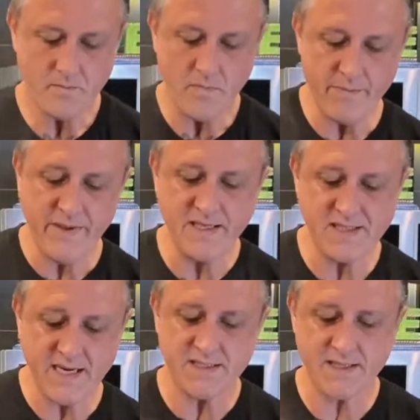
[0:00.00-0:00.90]
Mix
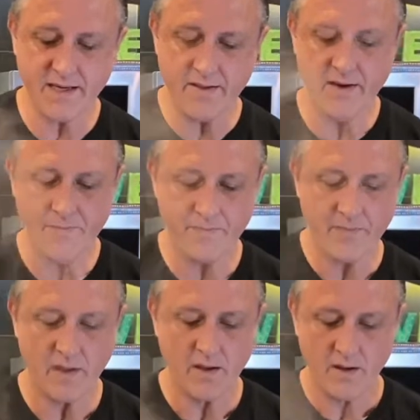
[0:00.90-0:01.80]
that together.
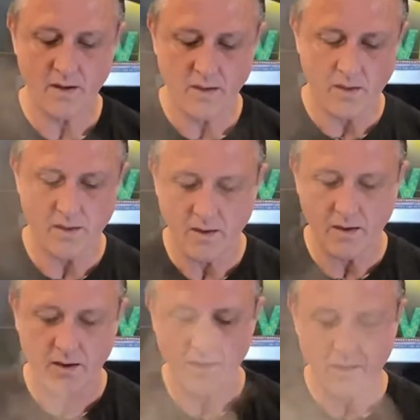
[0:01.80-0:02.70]

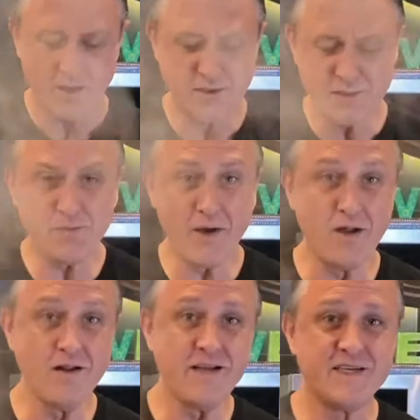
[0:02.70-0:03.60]
The
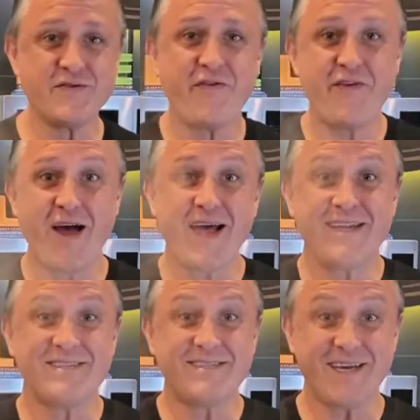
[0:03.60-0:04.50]
smell is
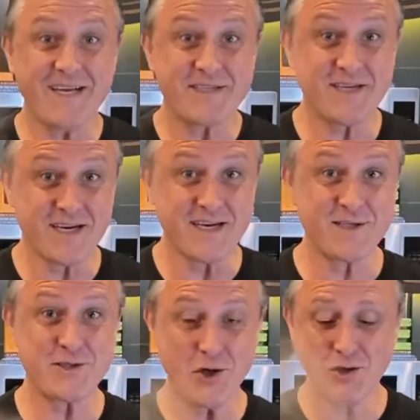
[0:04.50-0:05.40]
fantastic. It's
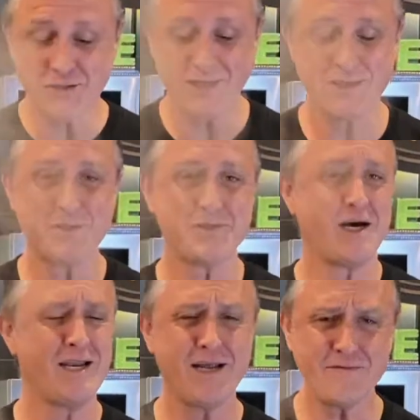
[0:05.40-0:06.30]
so delicious. I
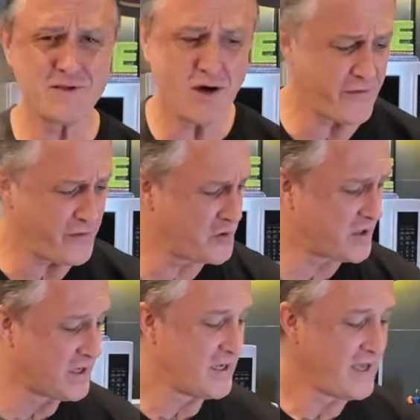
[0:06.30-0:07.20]
love Thai food.
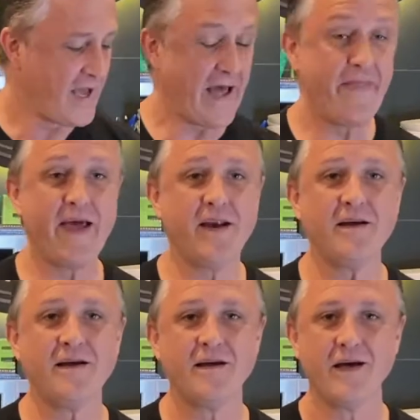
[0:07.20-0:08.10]
And then
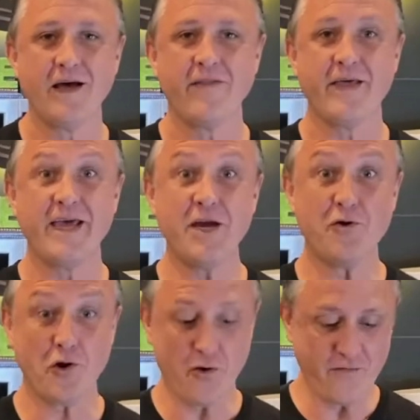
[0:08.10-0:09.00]
the
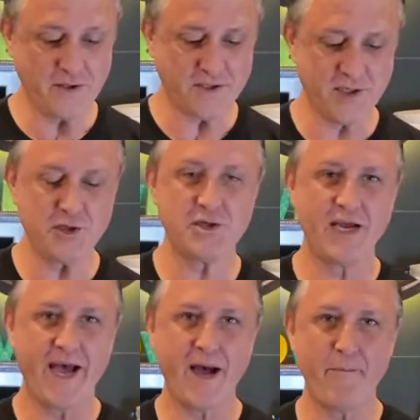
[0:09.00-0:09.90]
hero of this dish,
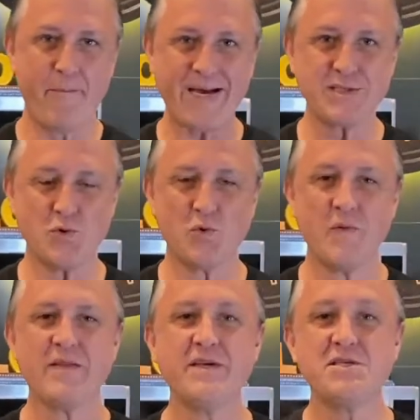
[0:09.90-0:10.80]
our basil.
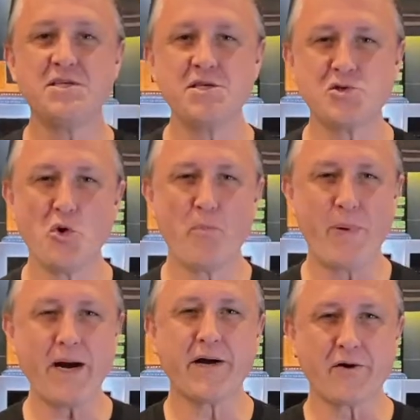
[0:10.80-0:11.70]
This dish is called
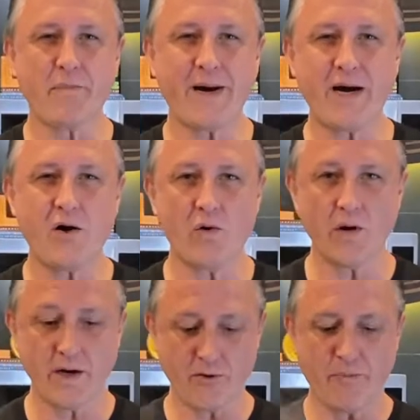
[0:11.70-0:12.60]
pag grapao,
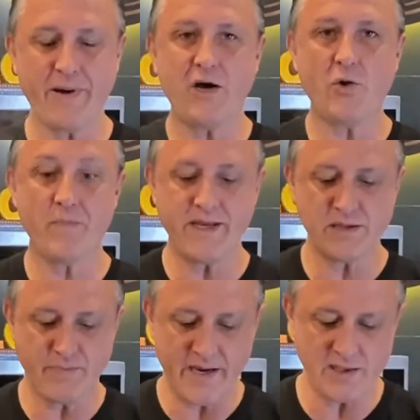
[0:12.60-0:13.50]
and grapao means
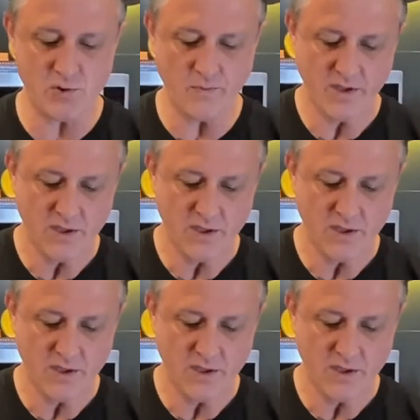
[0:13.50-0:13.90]
basil.